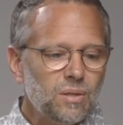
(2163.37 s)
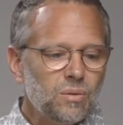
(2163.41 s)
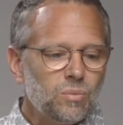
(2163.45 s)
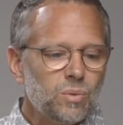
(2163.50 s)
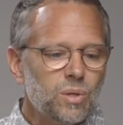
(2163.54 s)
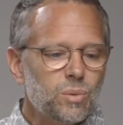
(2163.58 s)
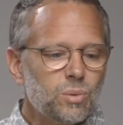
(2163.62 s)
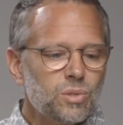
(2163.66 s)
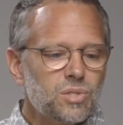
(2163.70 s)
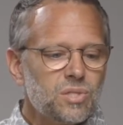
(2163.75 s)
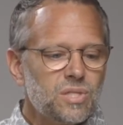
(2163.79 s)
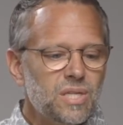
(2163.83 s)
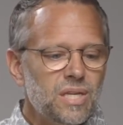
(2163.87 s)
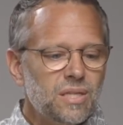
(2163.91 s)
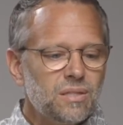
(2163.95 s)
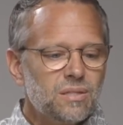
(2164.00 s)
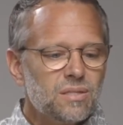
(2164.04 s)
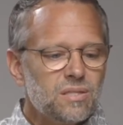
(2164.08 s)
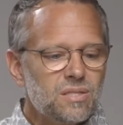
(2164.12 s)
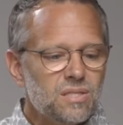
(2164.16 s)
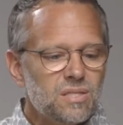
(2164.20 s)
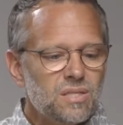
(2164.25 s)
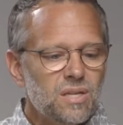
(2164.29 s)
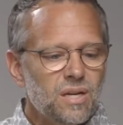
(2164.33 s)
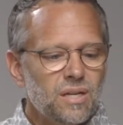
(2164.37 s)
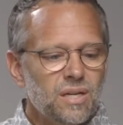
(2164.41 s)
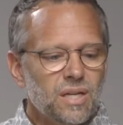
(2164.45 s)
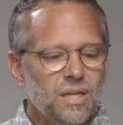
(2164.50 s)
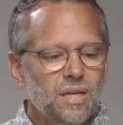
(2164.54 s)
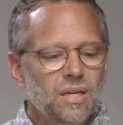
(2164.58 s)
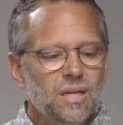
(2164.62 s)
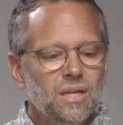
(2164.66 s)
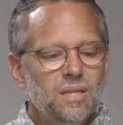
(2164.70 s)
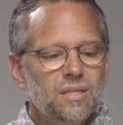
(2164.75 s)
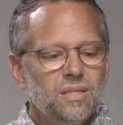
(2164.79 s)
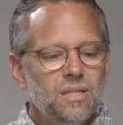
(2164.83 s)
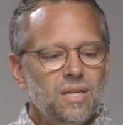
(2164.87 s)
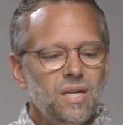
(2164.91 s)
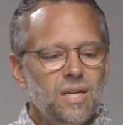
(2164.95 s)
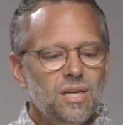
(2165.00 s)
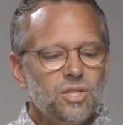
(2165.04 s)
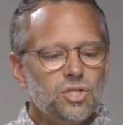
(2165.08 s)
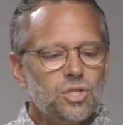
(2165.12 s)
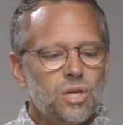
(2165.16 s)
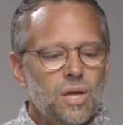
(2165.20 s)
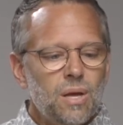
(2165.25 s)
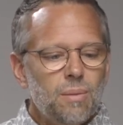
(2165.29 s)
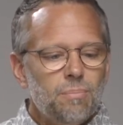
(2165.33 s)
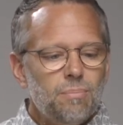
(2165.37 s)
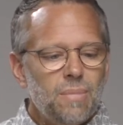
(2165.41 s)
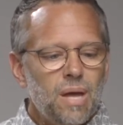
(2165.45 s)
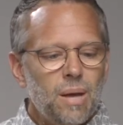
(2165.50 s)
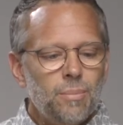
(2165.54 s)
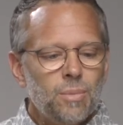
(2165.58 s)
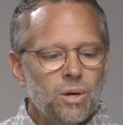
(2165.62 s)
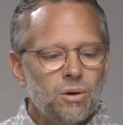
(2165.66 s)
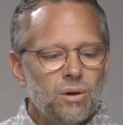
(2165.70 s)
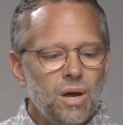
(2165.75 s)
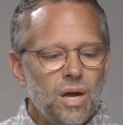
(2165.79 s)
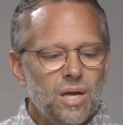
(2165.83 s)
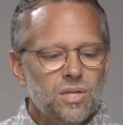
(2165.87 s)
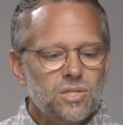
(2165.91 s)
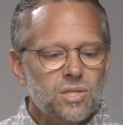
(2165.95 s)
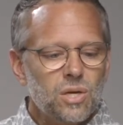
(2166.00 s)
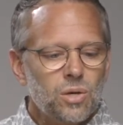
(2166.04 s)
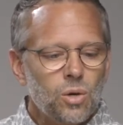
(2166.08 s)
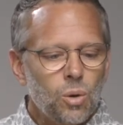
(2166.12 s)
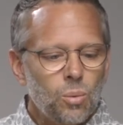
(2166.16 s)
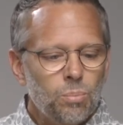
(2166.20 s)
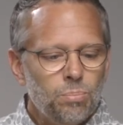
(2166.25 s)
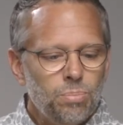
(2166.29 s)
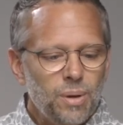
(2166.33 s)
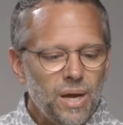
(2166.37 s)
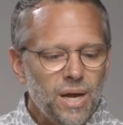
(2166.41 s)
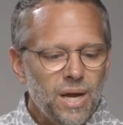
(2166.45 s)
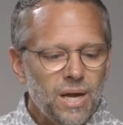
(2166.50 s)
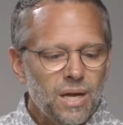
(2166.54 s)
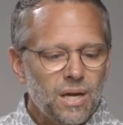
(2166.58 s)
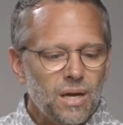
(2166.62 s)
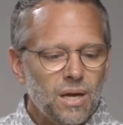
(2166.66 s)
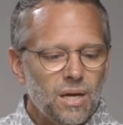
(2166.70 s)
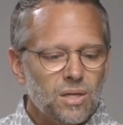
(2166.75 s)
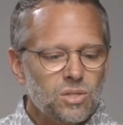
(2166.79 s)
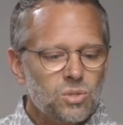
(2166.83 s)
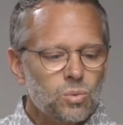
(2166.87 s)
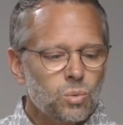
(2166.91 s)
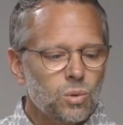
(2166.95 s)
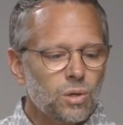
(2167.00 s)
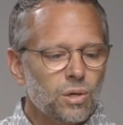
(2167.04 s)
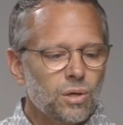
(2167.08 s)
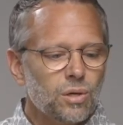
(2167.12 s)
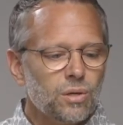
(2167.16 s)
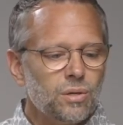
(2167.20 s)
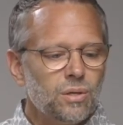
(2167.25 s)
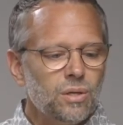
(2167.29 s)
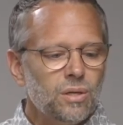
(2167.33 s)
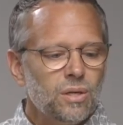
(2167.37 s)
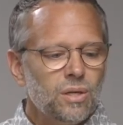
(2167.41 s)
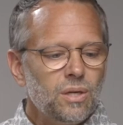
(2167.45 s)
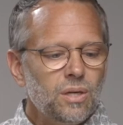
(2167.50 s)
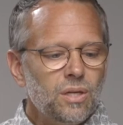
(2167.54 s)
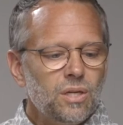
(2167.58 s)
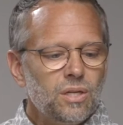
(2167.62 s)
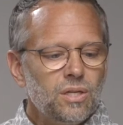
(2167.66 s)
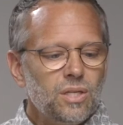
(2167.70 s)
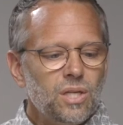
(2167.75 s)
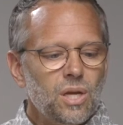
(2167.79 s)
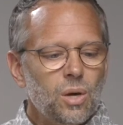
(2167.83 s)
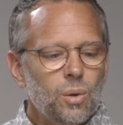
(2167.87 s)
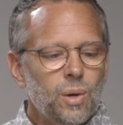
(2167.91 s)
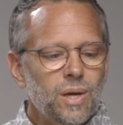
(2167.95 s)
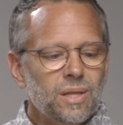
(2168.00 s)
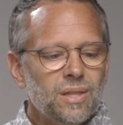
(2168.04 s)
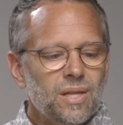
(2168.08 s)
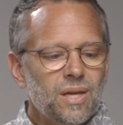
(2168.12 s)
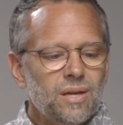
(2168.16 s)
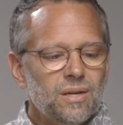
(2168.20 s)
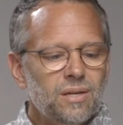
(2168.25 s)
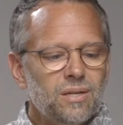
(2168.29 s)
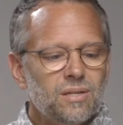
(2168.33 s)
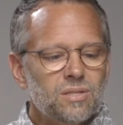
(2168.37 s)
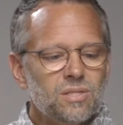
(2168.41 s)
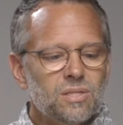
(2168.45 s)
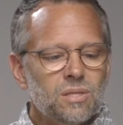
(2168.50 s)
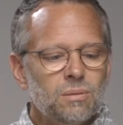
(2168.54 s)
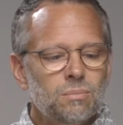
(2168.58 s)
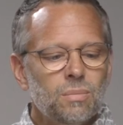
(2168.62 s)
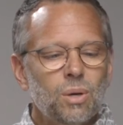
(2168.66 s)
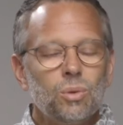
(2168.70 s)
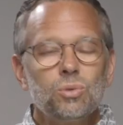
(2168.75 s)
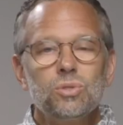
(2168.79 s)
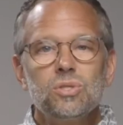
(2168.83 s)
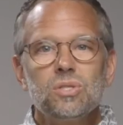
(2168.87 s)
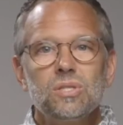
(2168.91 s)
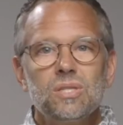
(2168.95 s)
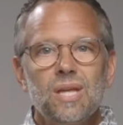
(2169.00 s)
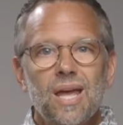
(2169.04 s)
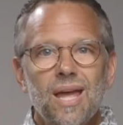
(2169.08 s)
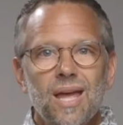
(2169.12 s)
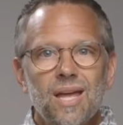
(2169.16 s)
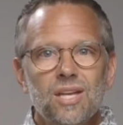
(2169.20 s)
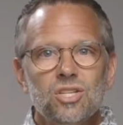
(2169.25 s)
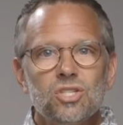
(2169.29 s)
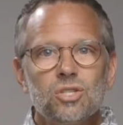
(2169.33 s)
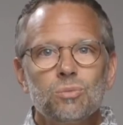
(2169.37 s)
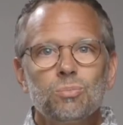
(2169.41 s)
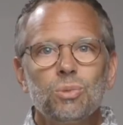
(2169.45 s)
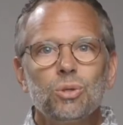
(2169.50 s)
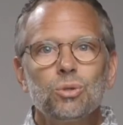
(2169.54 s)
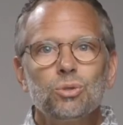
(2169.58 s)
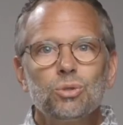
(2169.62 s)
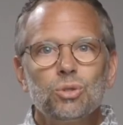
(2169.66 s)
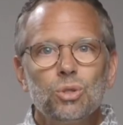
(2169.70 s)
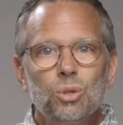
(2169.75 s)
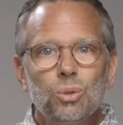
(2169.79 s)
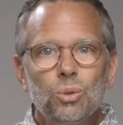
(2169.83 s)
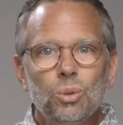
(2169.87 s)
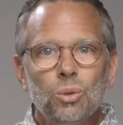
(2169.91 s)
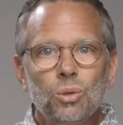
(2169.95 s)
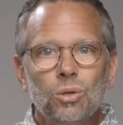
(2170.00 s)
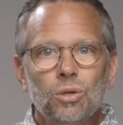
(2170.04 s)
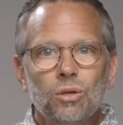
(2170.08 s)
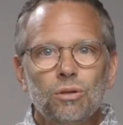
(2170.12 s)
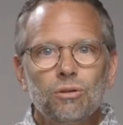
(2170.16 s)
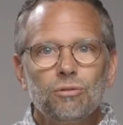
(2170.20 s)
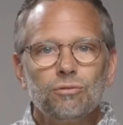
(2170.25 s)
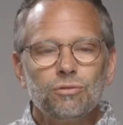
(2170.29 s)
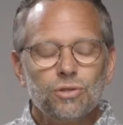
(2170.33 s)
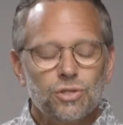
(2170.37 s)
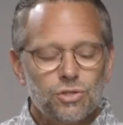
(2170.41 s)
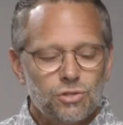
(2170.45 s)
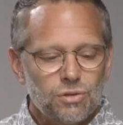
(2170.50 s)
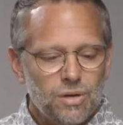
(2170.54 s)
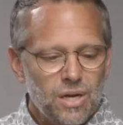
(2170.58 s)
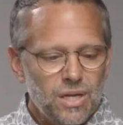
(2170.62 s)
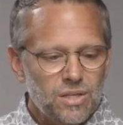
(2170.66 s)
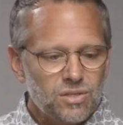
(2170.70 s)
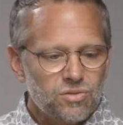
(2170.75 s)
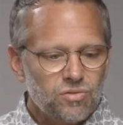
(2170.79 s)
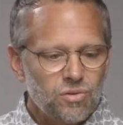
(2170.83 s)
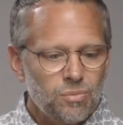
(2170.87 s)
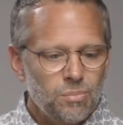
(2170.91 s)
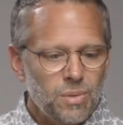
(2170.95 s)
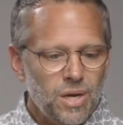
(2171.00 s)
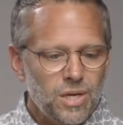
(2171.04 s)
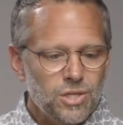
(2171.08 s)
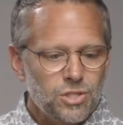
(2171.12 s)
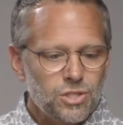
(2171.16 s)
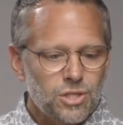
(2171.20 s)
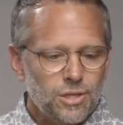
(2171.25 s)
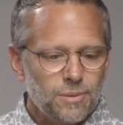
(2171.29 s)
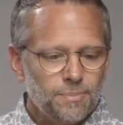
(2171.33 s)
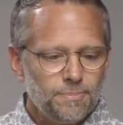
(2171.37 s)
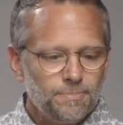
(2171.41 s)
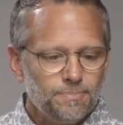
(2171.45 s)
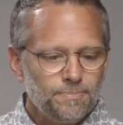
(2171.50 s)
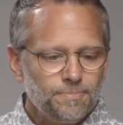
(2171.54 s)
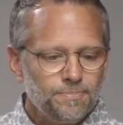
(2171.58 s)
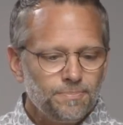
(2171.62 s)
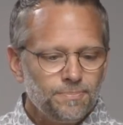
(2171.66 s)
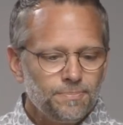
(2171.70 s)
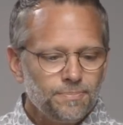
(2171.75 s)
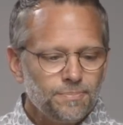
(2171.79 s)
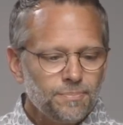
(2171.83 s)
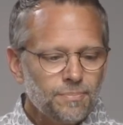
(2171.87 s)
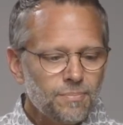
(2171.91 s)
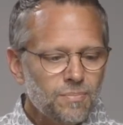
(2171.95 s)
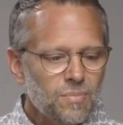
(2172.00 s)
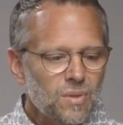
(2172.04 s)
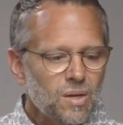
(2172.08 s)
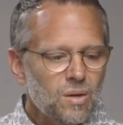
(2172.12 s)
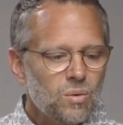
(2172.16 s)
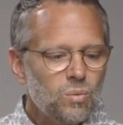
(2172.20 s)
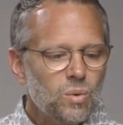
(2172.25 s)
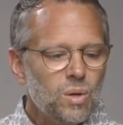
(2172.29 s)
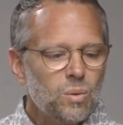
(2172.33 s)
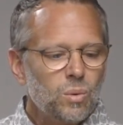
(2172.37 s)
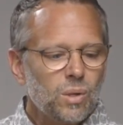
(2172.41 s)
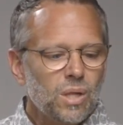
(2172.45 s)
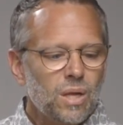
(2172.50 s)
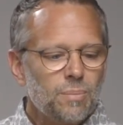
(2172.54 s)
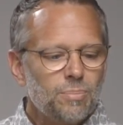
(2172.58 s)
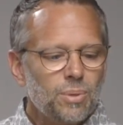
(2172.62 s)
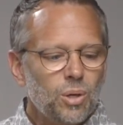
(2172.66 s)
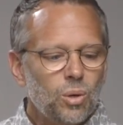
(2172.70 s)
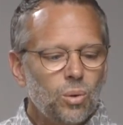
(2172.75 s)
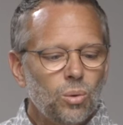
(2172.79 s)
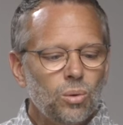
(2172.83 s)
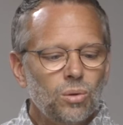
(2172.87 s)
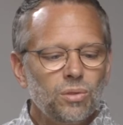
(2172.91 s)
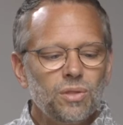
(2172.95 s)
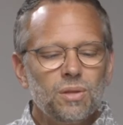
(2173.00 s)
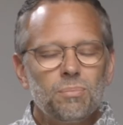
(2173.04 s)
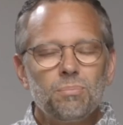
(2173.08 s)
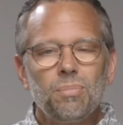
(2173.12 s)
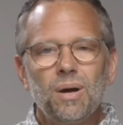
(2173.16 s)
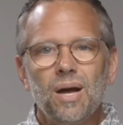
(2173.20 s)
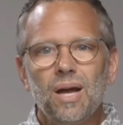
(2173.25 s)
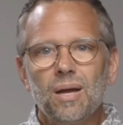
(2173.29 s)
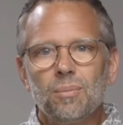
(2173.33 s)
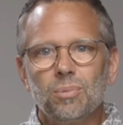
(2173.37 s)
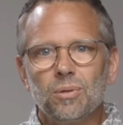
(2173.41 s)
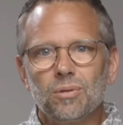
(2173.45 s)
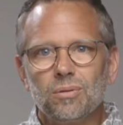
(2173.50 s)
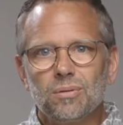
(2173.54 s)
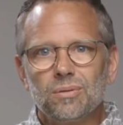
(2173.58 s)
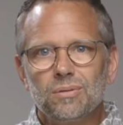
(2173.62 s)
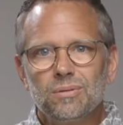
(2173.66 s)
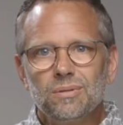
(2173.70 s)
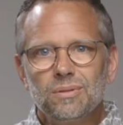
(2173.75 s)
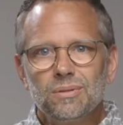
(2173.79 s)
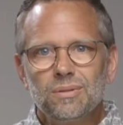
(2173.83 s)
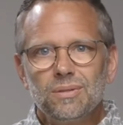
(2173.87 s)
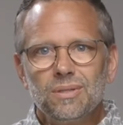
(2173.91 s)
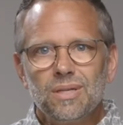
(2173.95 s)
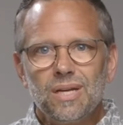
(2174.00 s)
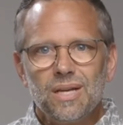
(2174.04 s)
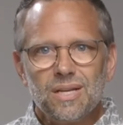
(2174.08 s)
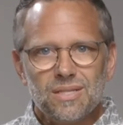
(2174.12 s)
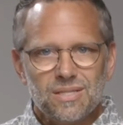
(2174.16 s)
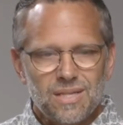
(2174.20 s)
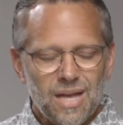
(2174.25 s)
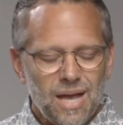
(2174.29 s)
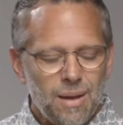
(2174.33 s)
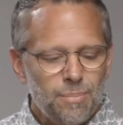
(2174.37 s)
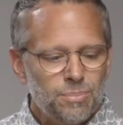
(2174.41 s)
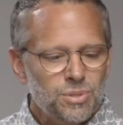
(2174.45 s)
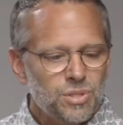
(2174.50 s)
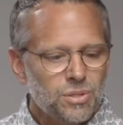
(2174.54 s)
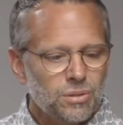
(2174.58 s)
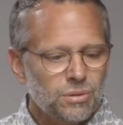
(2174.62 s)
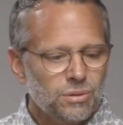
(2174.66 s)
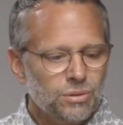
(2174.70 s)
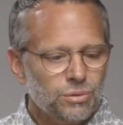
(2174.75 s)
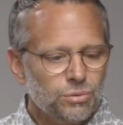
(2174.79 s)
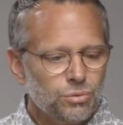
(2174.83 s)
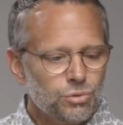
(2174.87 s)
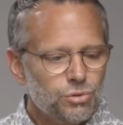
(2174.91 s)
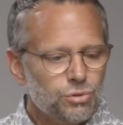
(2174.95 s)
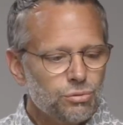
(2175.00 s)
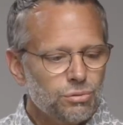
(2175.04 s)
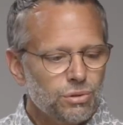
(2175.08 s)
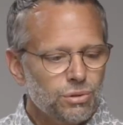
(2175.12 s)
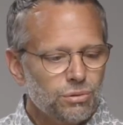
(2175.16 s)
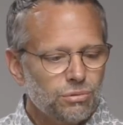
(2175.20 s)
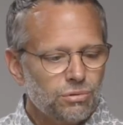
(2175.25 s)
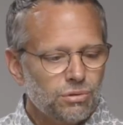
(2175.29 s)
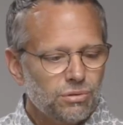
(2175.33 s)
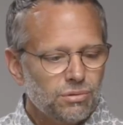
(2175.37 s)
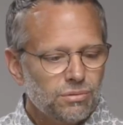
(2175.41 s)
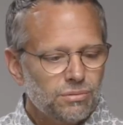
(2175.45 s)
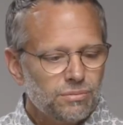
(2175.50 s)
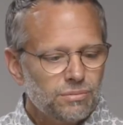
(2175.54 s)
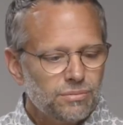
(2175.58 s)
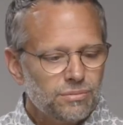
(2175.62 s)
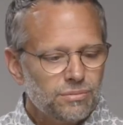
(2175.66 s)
We will seek to study, teach, memorize, and obey God's word, knowing that it is the most tangible tool for transformation. We will uphold the Bible as absolute truth.